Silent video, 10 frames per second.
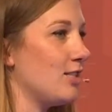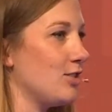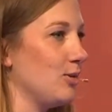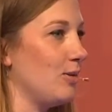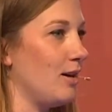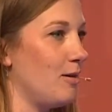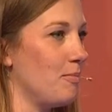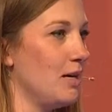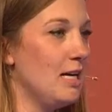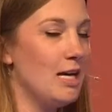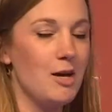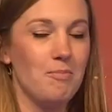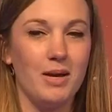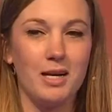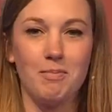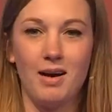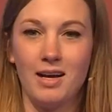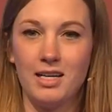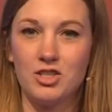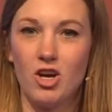to pick
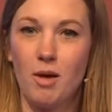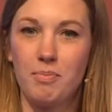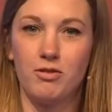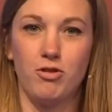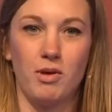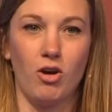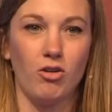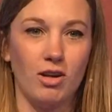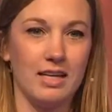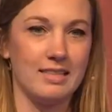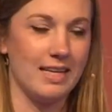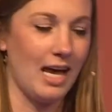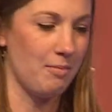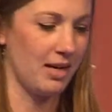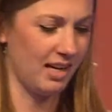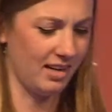my topic for my oral exam. I got a